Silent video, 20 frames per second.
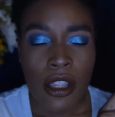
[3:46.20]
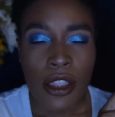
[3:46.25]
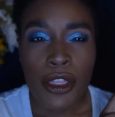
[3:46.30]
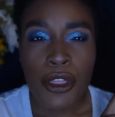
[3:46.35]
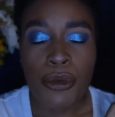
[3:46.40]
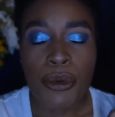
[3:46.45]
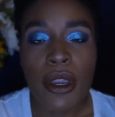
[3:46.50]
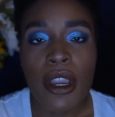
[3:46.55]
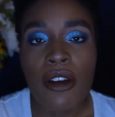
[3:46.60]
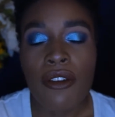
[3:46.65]

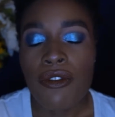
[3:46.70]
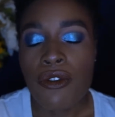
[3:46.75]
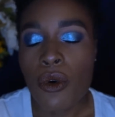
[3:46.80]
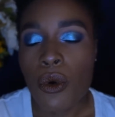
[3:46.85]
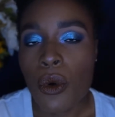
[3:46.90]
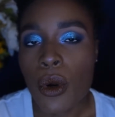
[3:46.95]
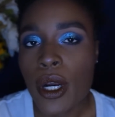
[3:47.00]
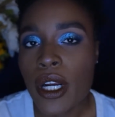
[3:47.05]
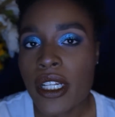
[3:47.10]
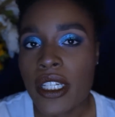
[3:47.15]
3 or
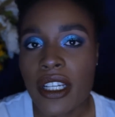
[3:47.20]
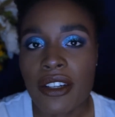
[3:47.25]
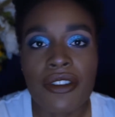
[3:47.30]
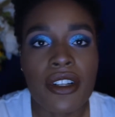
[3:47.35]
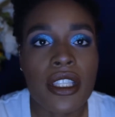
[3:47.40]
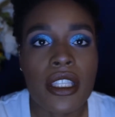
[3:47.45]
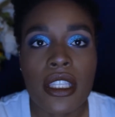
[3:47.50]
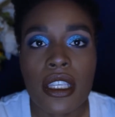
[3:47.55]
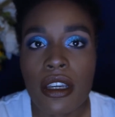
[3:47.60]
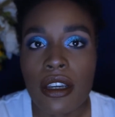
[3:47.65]
4
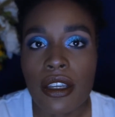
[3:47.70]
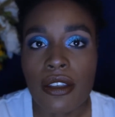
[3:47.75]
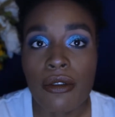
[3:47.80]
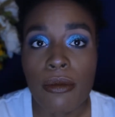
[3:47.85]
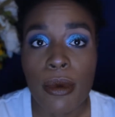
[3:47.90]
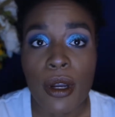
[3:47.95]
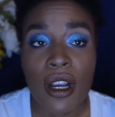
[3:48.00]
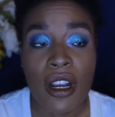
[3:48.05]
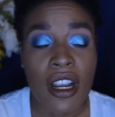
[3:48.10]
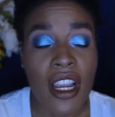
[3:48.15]
different series
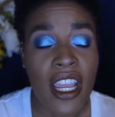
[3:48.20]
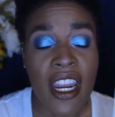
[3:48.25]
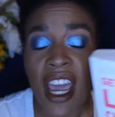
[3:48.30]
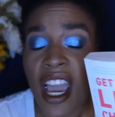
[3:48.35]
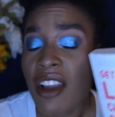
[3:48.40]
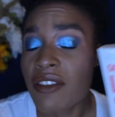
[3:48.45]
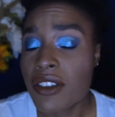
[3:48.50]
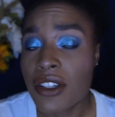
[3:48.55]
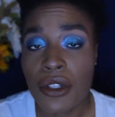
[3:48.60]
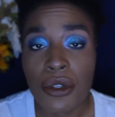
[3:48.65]
from her, and
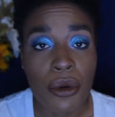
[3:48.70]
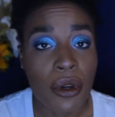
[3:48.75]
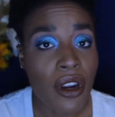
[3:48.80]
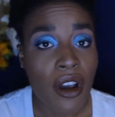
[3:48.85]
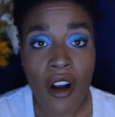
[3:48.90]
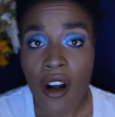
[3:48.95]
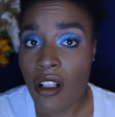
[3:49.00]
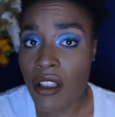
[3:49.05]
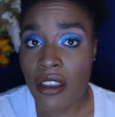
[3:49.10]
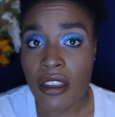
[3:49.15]
I've enjoyed
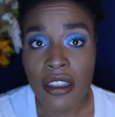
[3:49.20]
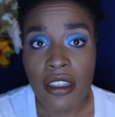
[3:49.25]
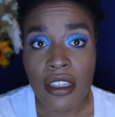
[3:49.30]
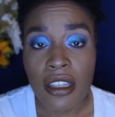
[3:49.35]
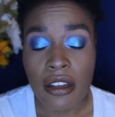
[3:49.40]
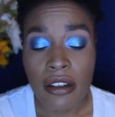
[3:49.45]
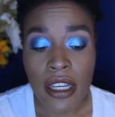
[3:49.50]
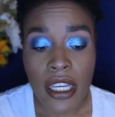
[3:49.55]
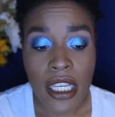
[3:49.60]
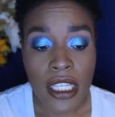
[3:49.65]
all of the
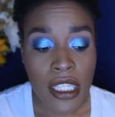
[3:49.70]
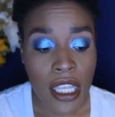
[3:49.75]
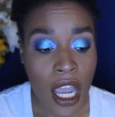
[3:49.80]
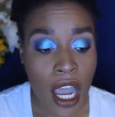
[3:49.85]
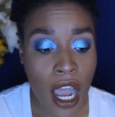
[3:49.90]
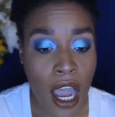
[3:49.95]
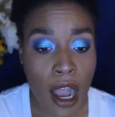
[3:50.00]
series.